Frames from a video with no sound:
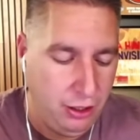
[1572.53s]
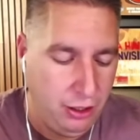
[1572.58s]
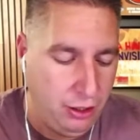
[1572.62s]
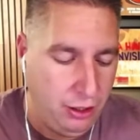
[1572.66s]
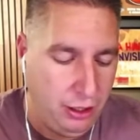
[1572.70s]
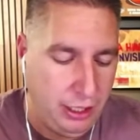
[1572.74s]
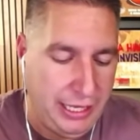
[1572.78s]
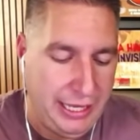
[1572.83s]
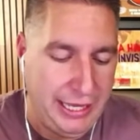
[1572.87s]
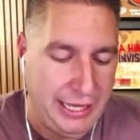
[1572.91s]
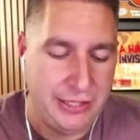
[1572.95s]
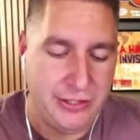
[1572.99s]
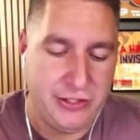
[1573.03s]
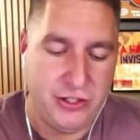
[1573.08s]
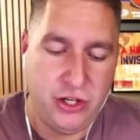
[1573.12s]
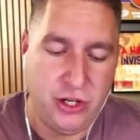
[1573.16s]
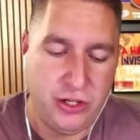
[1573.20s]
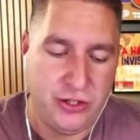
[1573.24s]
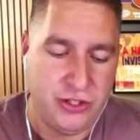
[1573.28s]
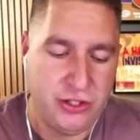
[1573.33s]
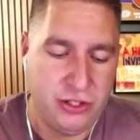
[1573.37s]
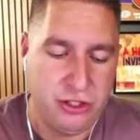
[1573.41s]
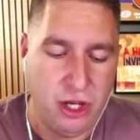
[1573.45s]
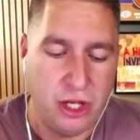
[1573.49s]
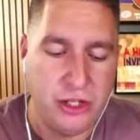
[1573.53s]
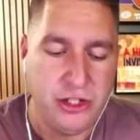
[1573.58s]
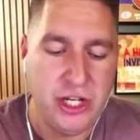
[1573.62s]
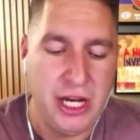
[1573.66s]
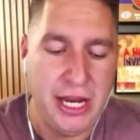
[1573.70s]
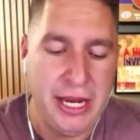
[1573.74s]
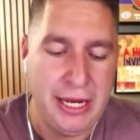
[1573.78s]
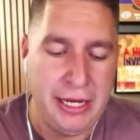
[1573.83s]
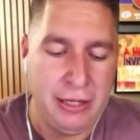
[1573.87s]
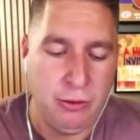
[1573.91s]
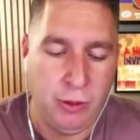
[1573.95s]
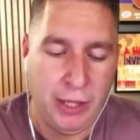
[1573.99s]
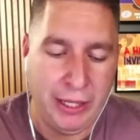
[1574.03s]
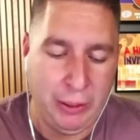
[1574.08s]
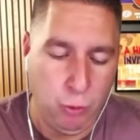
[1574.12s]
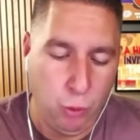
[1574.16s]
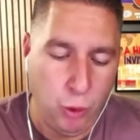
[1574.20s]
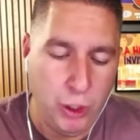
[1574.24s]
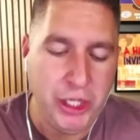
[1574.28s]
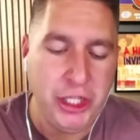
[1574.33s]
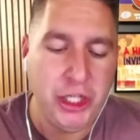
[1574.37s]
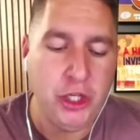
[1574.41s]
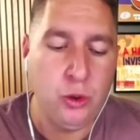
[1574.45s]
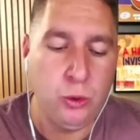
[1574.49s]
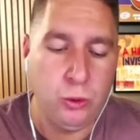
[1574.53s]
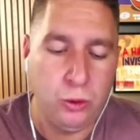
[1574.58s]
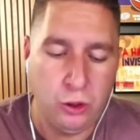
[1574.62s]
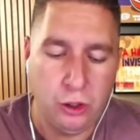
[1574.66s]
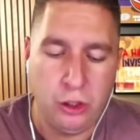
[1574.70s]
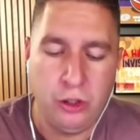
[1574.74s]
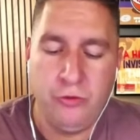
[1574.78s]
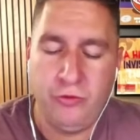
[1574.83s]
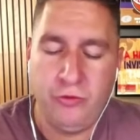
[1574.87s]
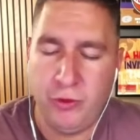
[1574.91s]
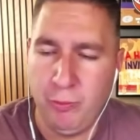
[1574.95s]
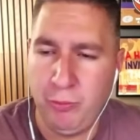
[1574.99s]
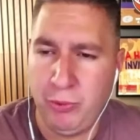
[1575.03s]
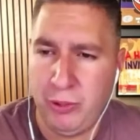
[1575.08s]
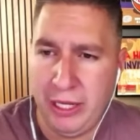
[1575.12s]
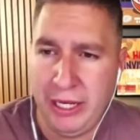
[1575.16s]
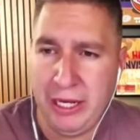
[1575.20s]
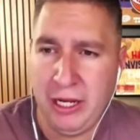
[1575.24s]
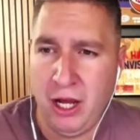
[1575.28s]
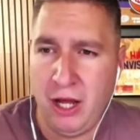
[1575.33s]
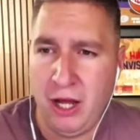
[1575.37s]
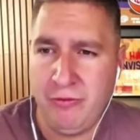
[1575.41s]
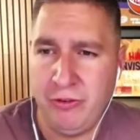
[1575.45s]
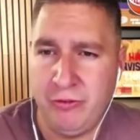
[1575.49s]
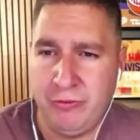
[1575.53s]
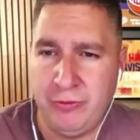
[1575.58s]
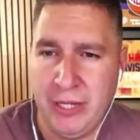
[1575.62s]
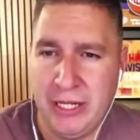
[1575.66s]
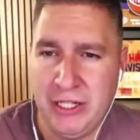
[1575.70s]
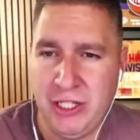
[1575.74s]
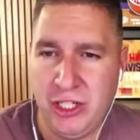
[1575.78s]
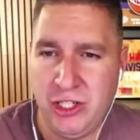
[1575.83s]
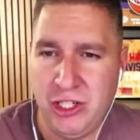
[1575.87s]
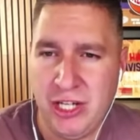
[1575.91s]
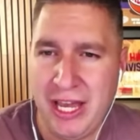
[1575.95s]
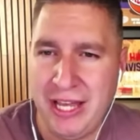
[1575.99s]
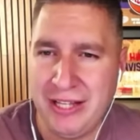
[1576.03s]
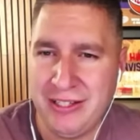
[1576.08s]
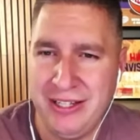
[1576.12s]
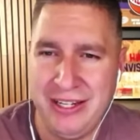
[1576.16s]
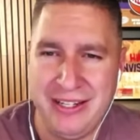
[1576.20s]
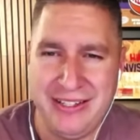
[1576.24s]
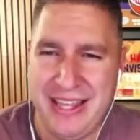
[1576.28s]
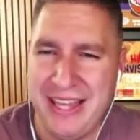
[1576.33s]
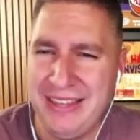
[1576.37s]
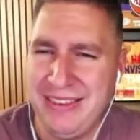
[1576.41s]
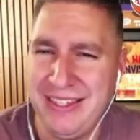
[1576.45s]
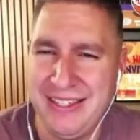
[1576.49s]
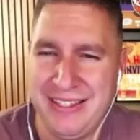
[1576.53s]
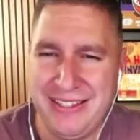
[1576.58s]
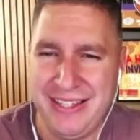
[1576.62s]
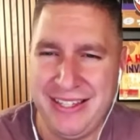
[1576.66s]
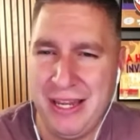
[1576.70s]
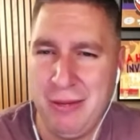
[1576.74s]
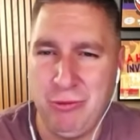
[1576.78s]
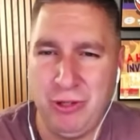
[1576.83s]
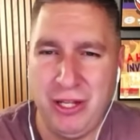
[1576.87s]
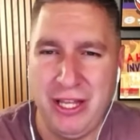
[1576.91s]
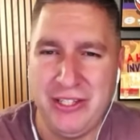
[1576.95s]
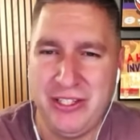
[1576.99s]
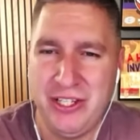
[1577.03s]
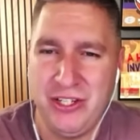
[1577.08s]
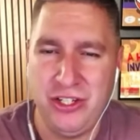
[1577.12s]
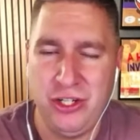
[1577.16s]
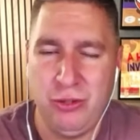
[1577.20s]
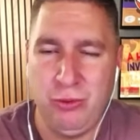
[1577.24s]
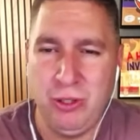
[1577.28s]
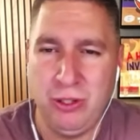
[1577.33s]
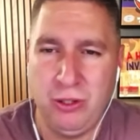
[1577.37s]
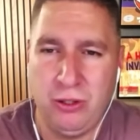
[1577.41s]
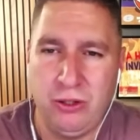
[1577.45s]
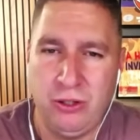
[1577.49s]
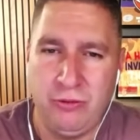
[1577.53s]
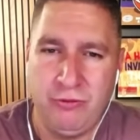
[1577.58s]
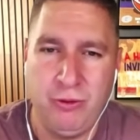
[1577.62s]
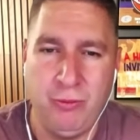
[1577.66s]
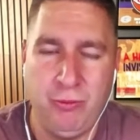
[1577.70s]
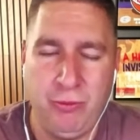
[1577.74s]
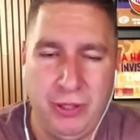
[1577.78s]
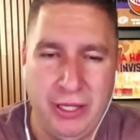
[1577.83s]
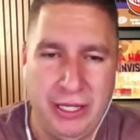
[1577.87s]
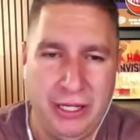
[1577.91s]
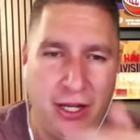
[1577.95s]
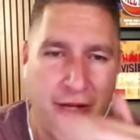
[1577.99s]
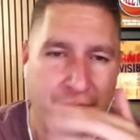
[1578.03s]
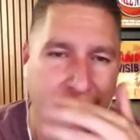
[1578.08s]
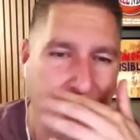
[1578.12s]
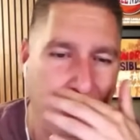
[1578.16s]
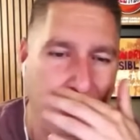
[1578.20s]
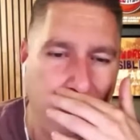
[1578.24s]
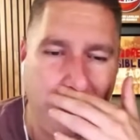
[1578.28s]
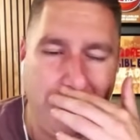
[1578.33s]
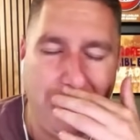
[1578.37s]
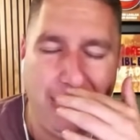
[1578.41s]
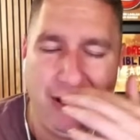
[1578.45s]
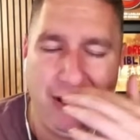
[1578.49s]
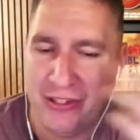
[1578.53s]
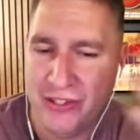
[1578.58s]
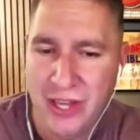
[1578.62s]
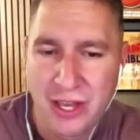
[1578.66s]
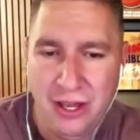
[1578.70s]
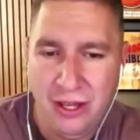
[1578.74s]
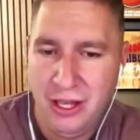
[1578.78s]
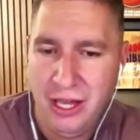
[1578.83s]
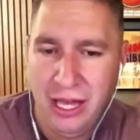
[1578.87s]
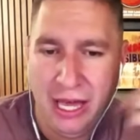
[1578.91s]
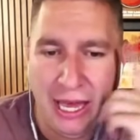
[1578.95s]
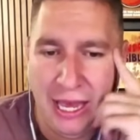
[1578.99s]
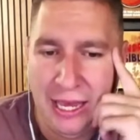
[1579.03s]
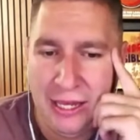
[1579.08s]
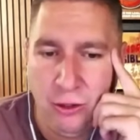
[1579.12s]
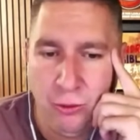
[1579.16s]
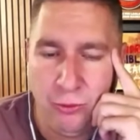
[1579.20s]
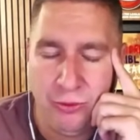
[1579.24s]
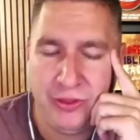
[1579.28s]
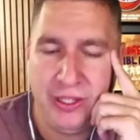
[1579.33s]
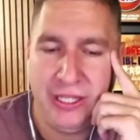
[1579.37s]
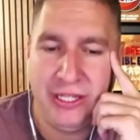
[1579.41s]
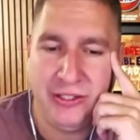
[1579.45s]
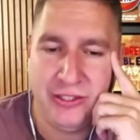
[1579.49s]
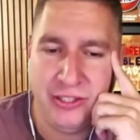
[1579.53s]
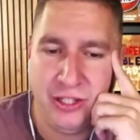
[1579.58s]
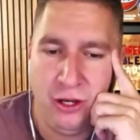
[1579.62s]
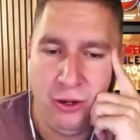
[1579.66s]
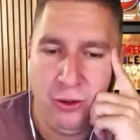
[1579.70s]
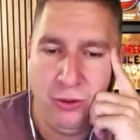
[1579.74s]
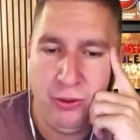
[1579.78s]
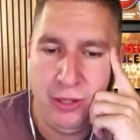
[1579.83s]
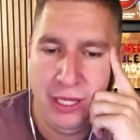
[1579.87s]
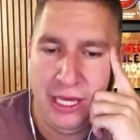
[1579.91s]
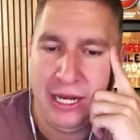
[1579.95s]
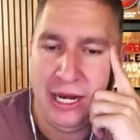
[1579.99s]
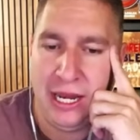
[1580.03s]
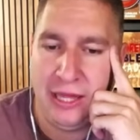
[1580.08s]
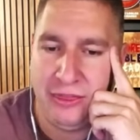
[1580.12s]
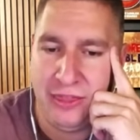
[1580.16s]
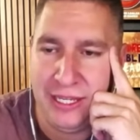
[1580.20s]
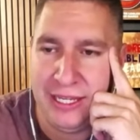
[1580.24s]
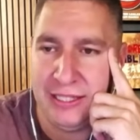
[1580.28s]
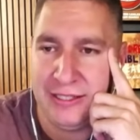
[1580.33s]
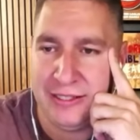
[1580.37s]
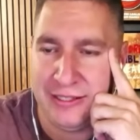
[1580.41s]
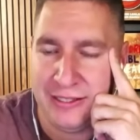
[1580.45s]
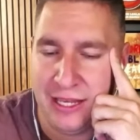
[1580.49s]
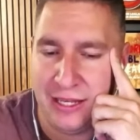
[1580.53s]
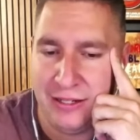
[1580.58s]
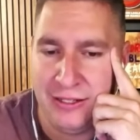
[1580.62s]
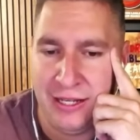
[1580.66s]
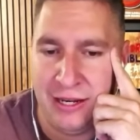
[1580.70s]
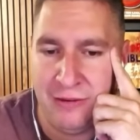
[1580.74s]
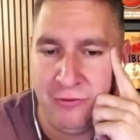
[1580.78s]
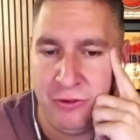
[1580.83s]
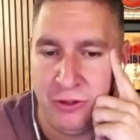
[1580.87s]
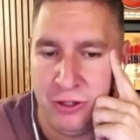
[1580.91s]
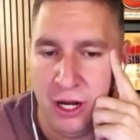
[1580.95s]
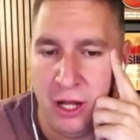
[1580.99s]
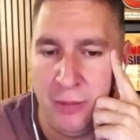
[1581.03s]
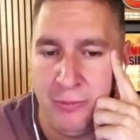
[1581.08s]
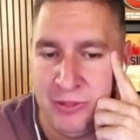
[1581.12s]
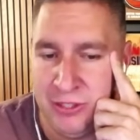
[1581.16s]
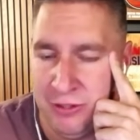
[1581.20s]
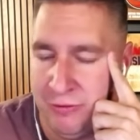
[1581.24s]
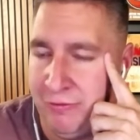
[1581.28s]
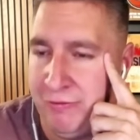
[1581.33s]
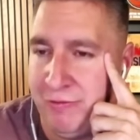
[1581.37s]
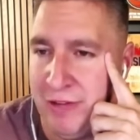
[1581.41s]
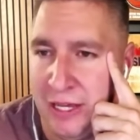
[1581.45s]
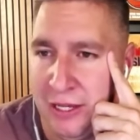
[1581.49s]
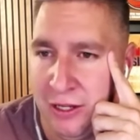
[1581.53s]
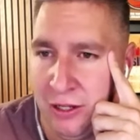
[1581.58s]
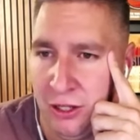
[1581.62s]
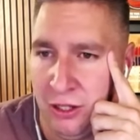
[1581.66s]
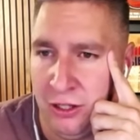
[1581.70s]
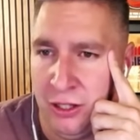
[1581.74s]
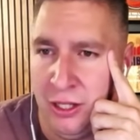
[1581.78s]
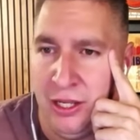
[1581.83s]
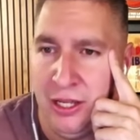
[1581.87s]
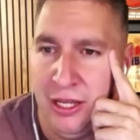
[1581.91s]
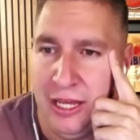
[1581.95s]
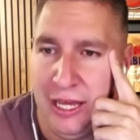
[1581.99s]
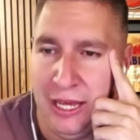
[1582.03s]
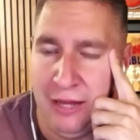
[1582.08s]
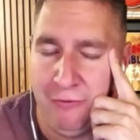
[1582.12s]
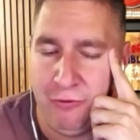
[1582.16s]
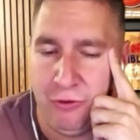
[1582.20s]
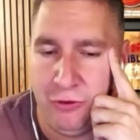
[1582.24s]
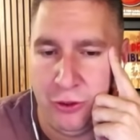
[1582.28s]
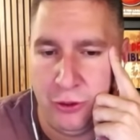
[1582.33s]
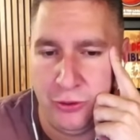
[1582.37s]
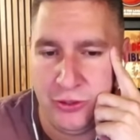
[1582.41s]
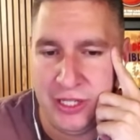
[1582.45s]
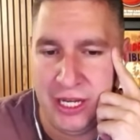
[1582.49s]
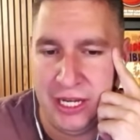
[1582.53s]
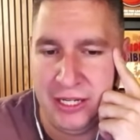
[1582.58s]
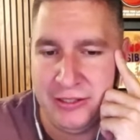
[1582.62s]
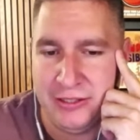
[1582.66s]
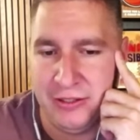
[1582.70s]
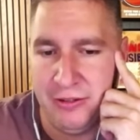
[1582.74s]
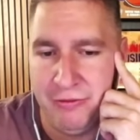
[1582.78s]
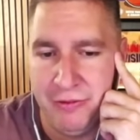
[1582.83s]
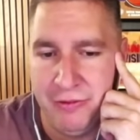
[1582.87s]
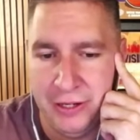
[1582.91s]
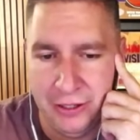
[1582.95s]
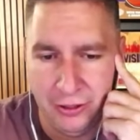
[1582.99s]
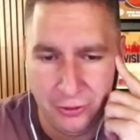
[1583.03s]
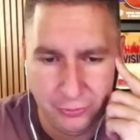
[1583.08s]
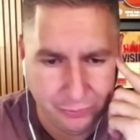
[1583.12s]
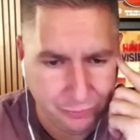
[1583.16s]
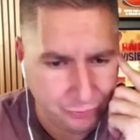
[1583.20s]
is just such a, like, what do you learn from playing off of Reggie Jackson? Is that the same lessons you would learn from playing off somebody else? I don't think so. And I think it set Denver up to fail and for those guys to fail.